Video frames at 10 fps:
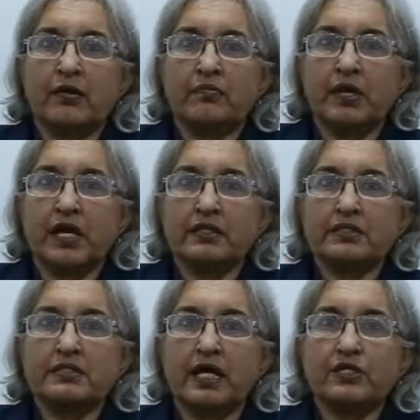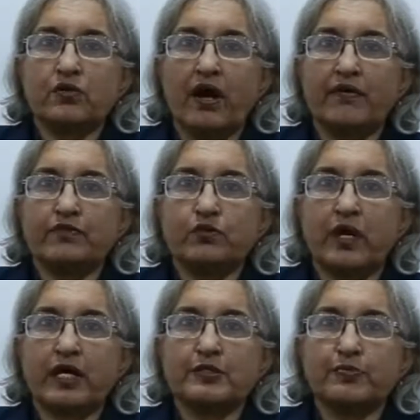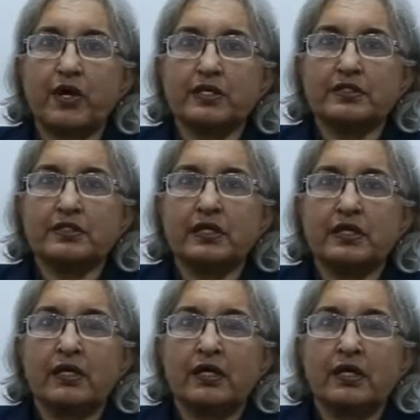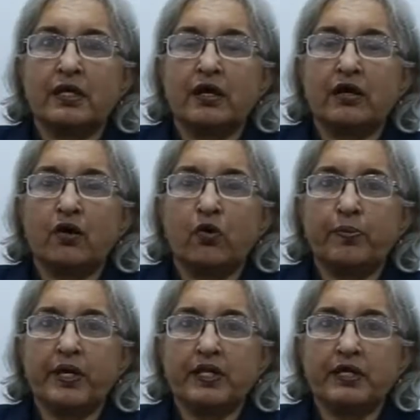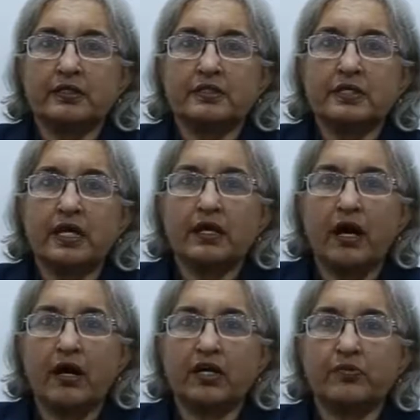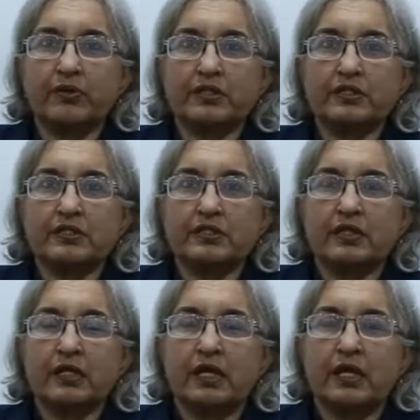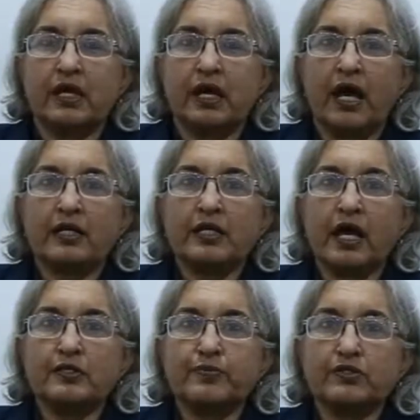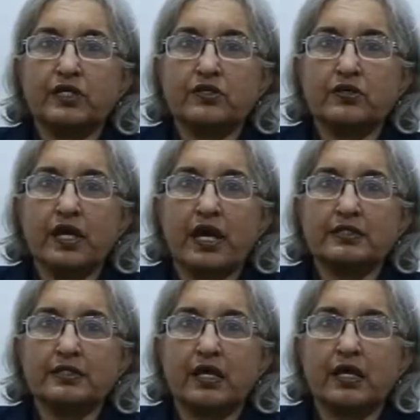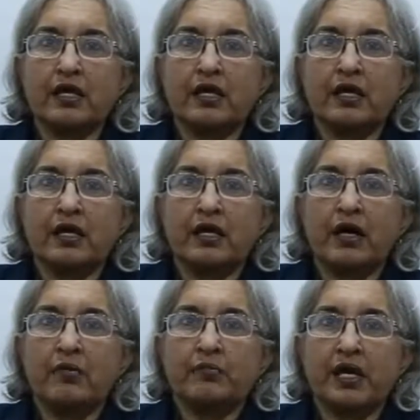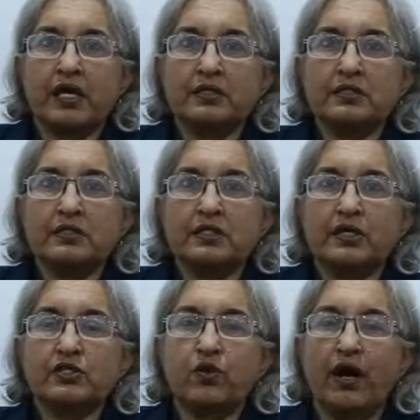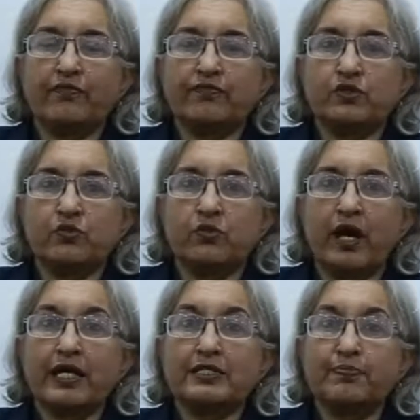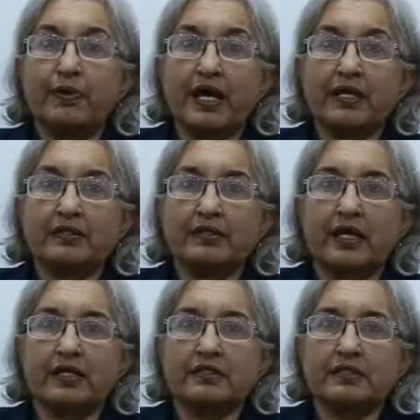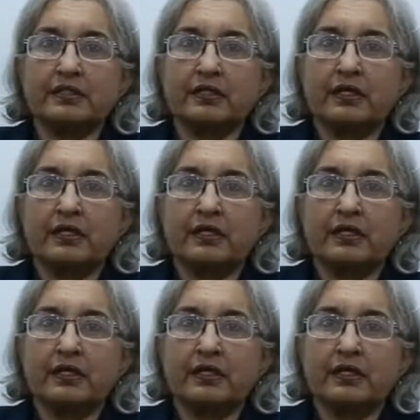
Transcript: means that you have to express opinions and arguments. And an expository essay means that you have to explain things.